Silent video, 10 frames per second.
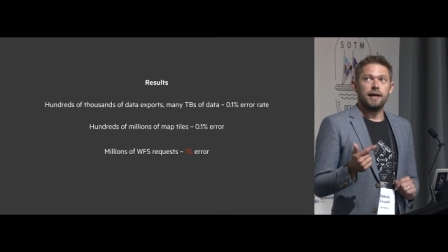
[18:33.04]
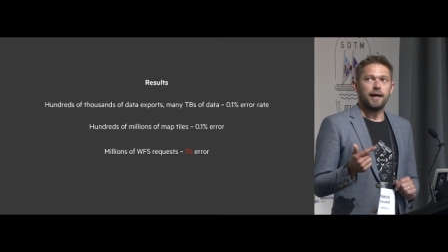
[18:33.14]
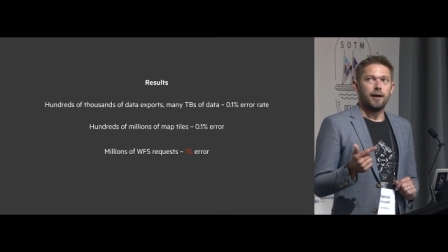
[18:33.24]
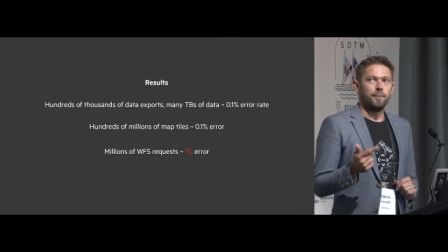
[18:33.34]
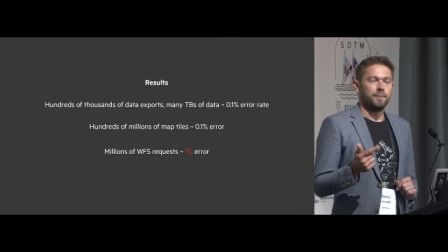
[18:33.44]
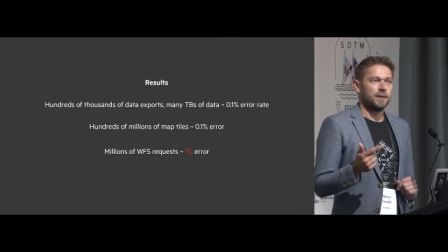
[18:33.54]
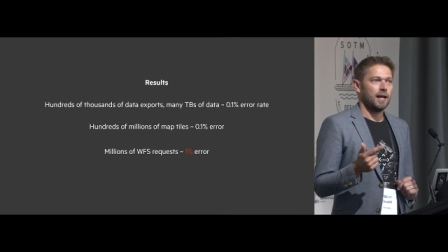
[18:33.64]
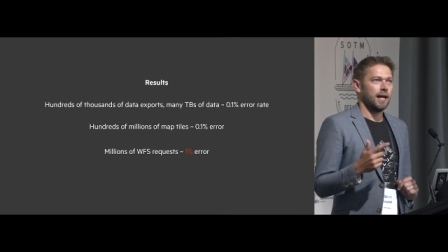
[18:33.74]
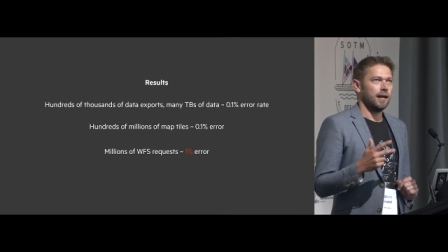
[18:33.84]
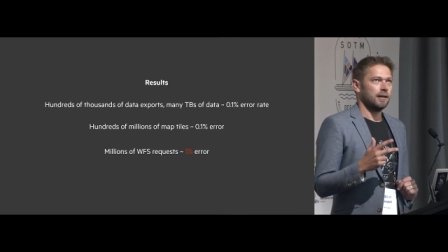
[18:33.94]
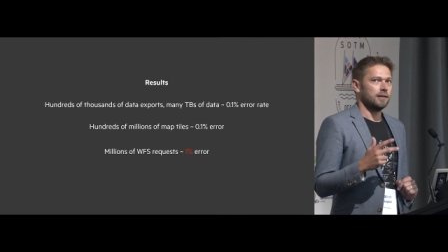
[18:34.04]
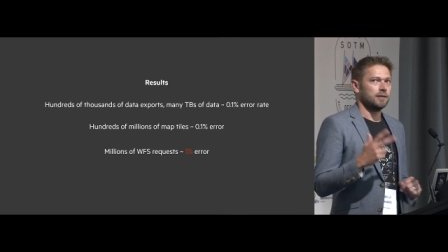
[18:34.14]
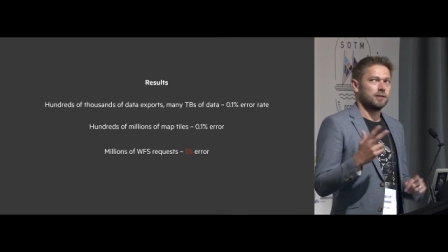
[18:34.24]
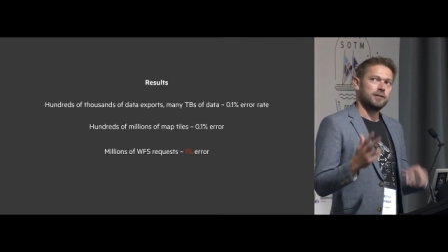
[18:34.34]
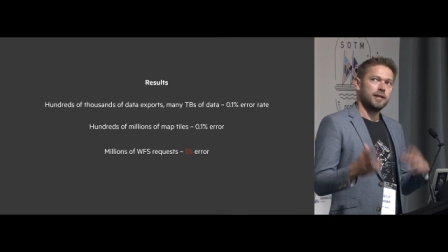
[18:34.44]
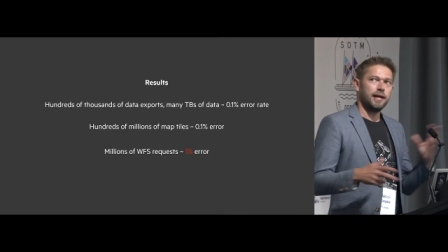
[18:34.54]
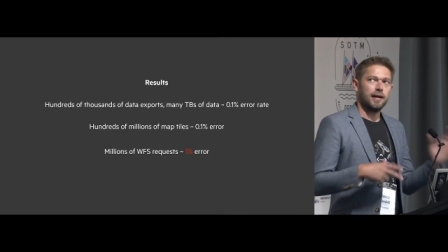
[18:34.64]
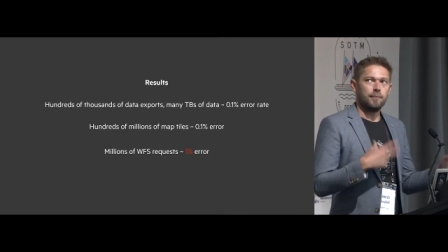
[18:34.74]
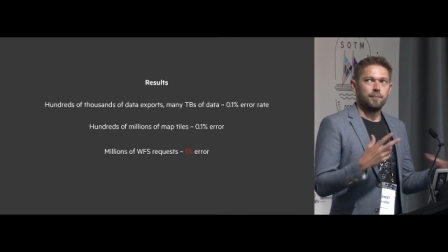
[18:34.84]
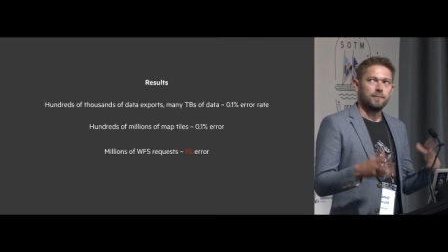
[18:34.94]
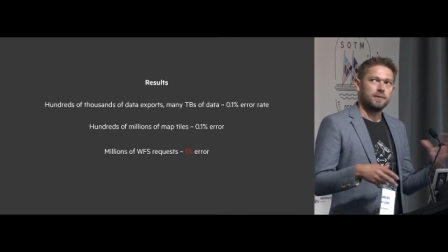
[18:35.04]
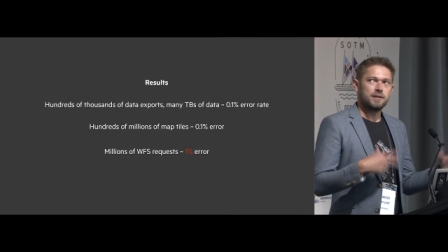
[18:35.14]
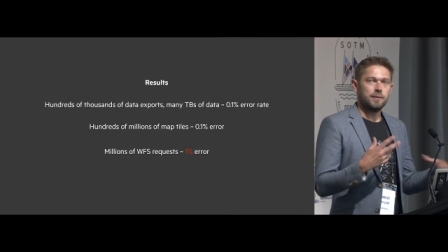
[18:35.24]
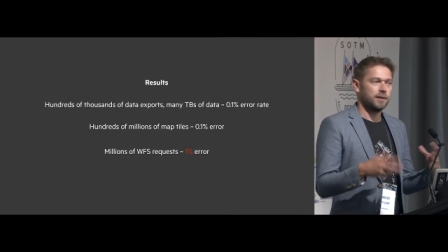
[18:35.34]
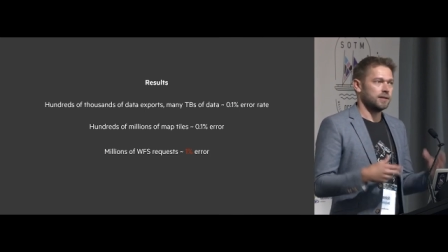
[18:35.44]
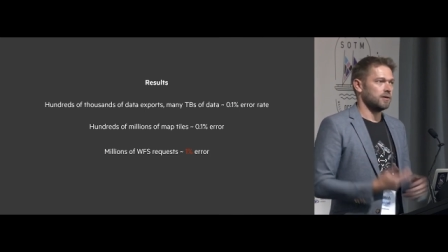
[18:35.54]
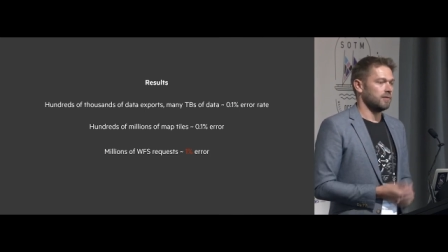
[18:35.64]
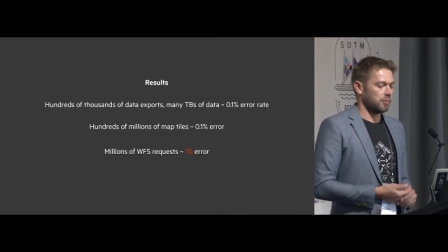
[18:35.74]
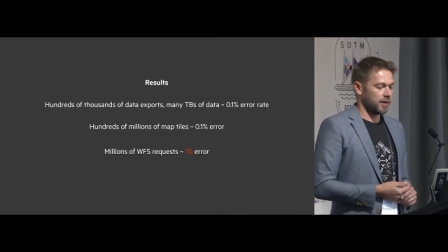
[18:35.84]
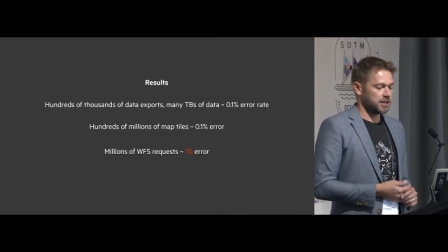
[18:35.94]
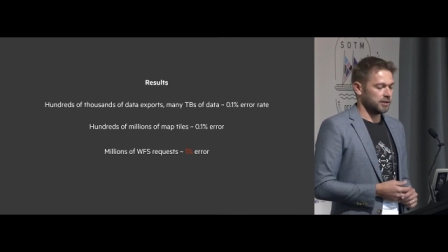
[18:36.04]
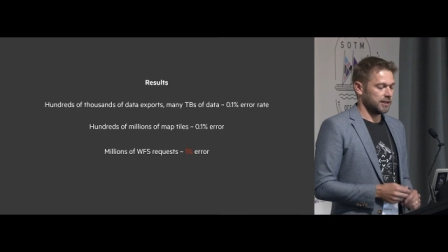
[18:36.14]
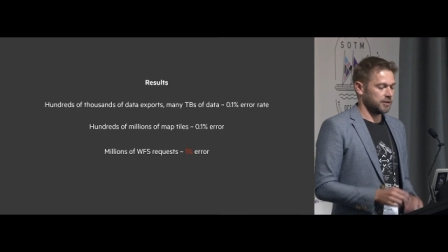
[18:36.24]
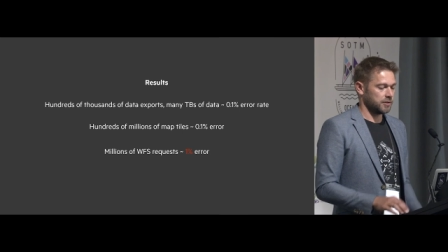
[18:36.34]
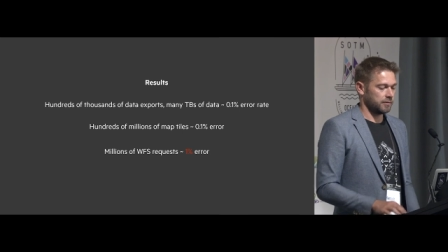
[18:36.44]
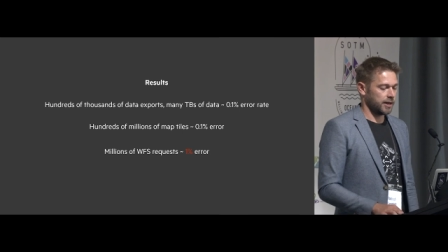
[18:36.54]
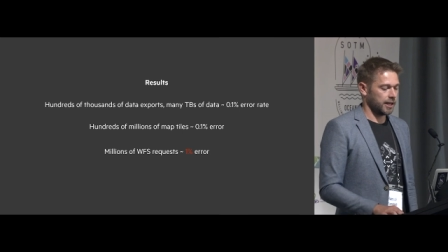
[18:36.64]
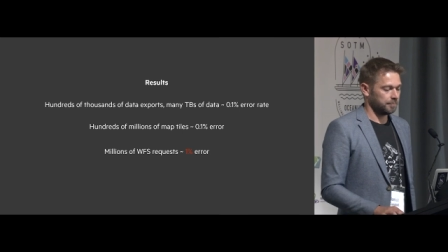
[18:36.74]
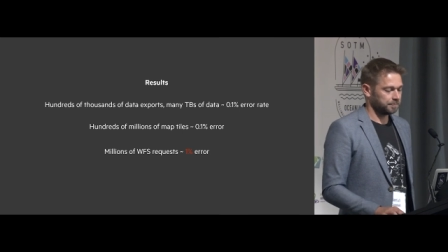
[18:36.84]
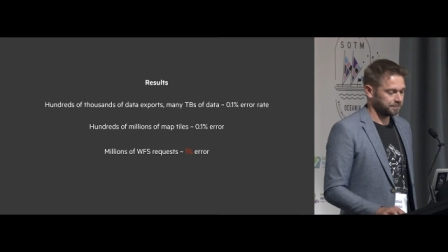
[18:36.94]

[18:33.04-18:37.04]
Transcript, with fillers: um, and um, some of the sort of operational issues of running it.